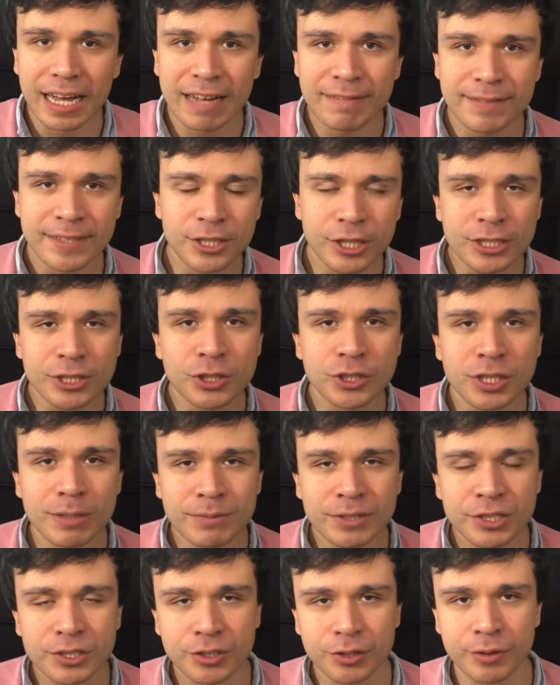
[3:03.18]
I've talked to some
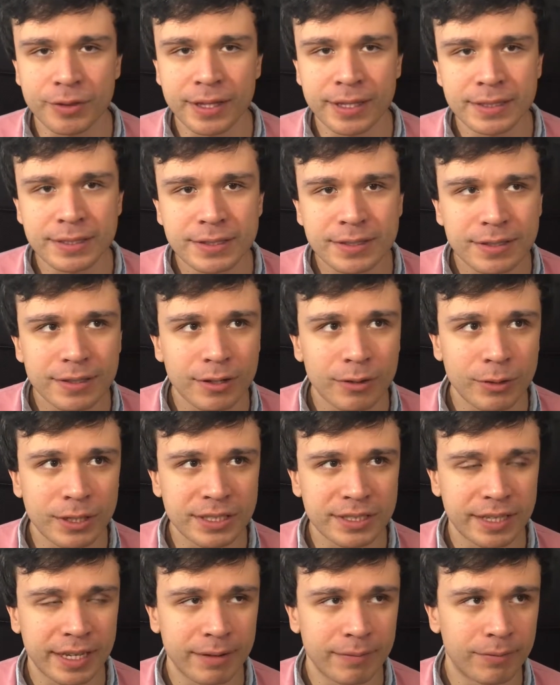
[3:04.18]
students
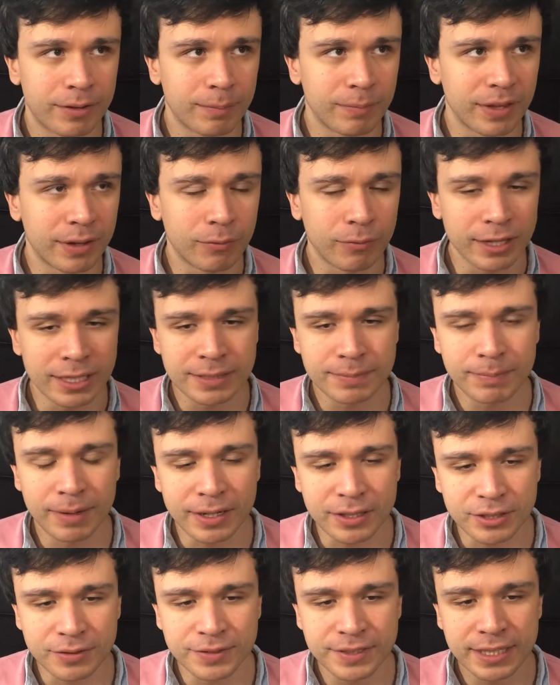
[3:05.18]
which came from the west
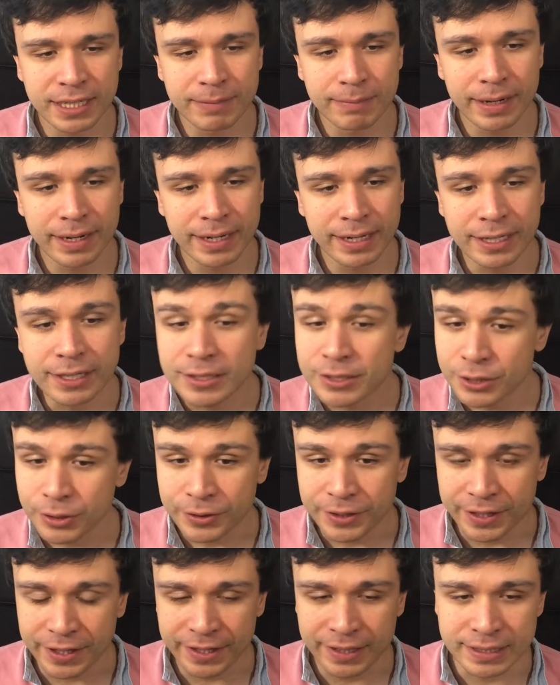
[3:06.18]
part of Germany to
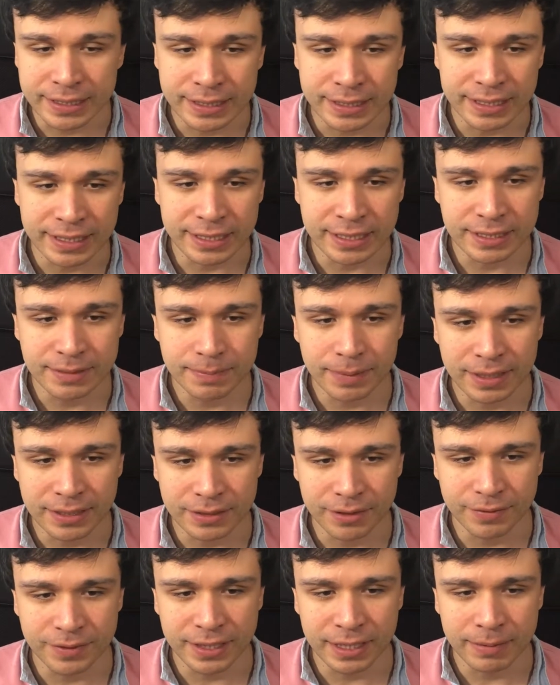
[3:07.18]
here, east part
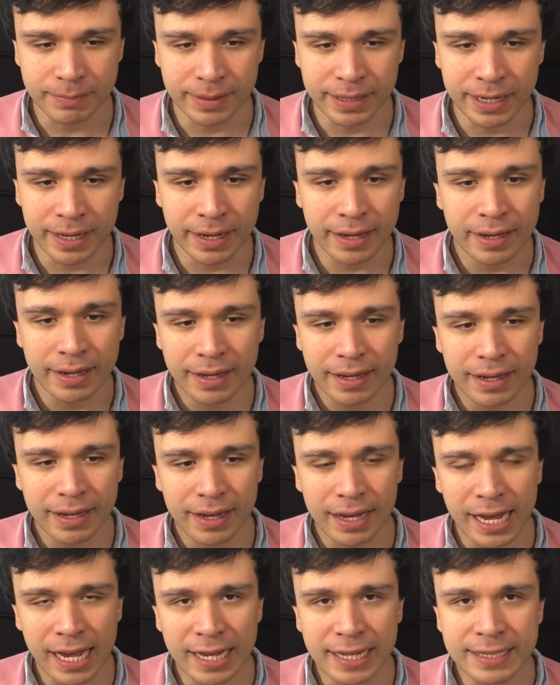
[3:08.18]
of Germany,
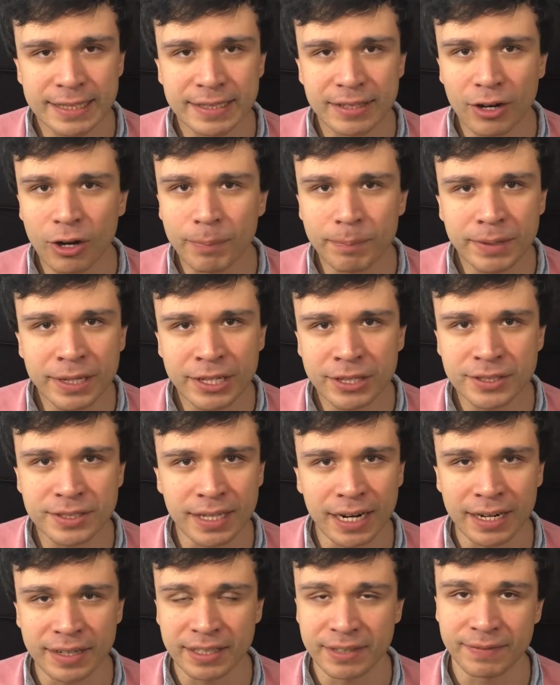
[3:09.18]
and opinions
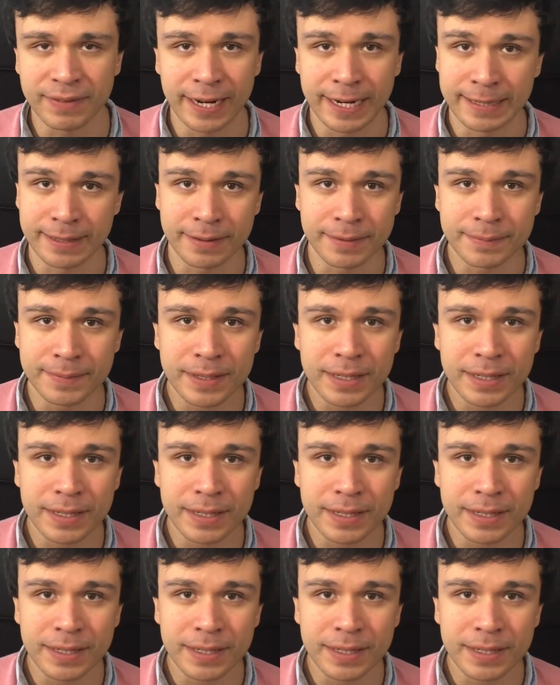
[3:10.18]
are divided.